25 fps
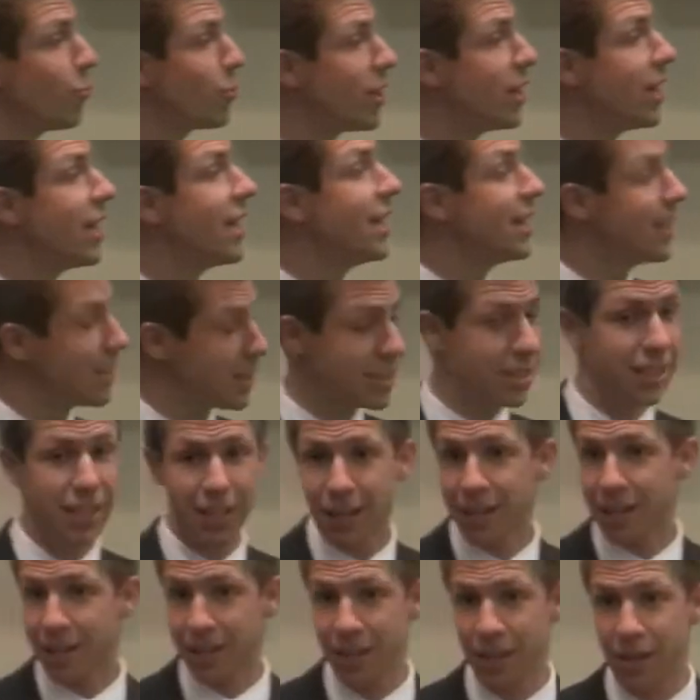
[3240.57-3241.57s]
what he is
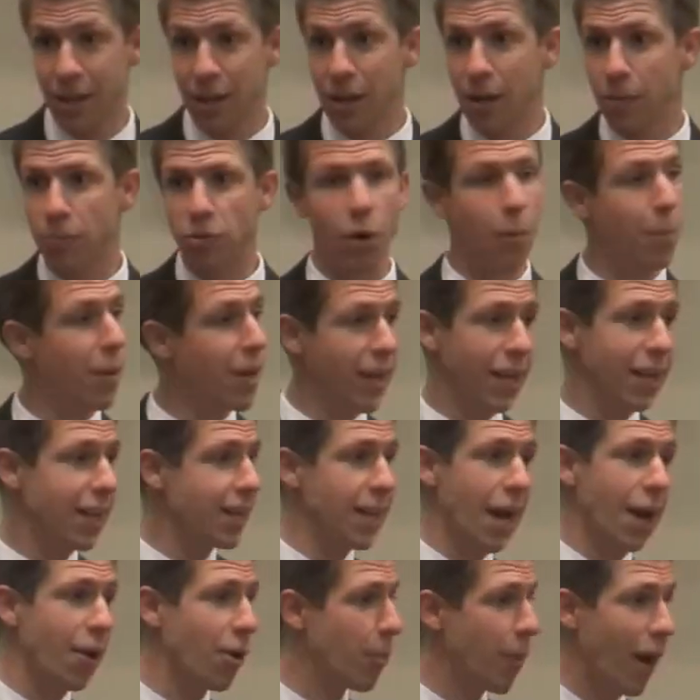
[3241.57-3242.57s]
sinning. Don't make any
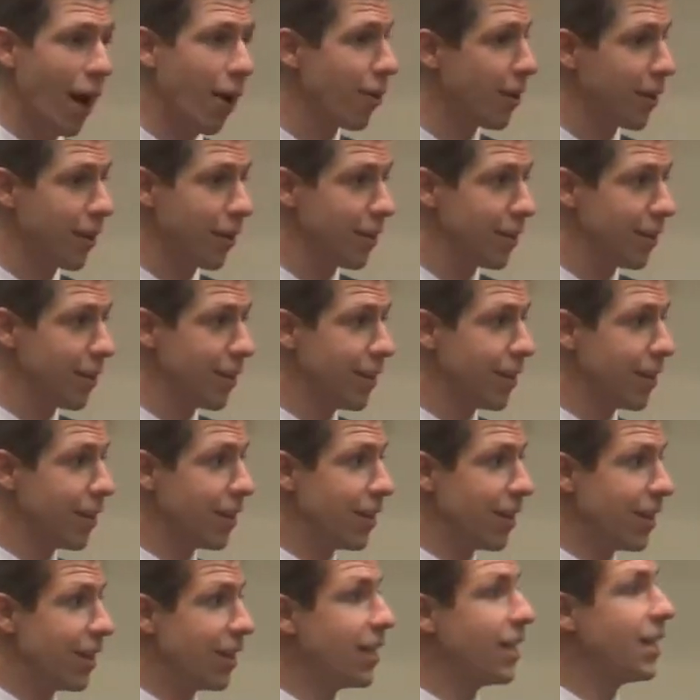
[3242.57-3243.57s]
doubt about it.
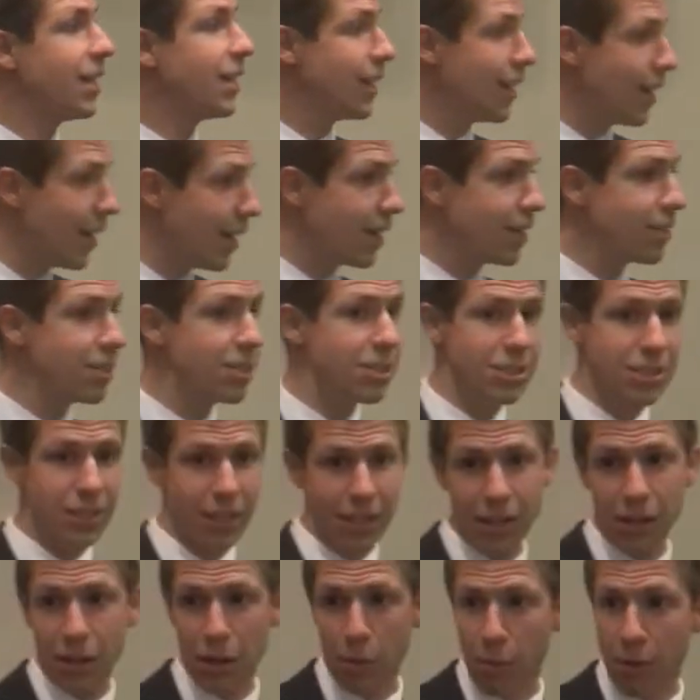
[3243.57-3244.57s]
He is
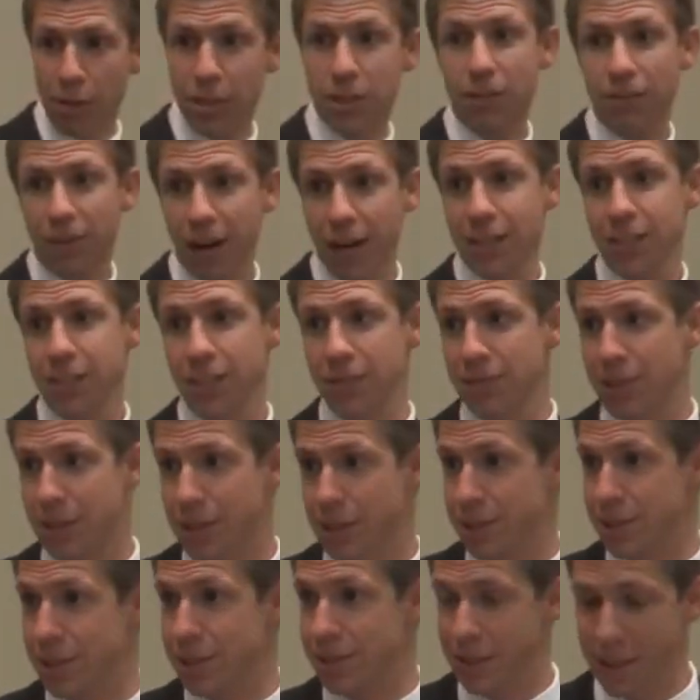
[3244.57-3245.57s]
sinning with
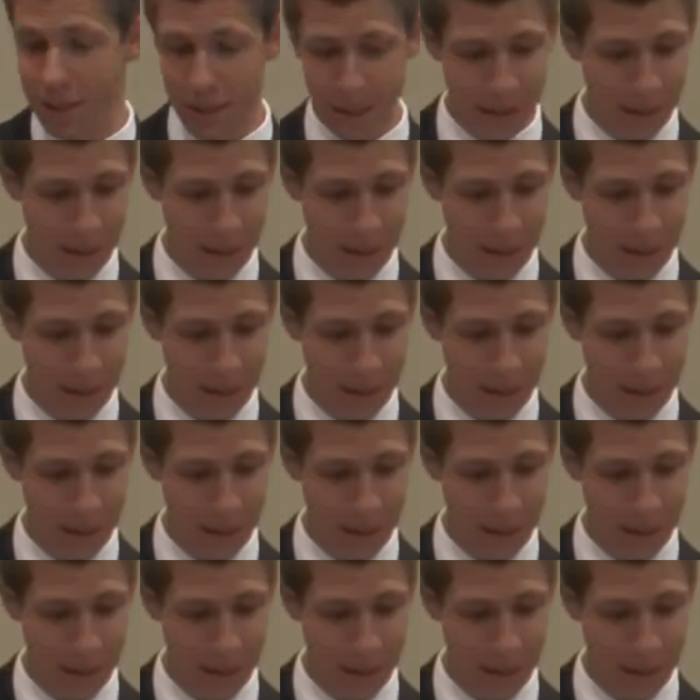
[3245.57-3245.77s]
divisiveness.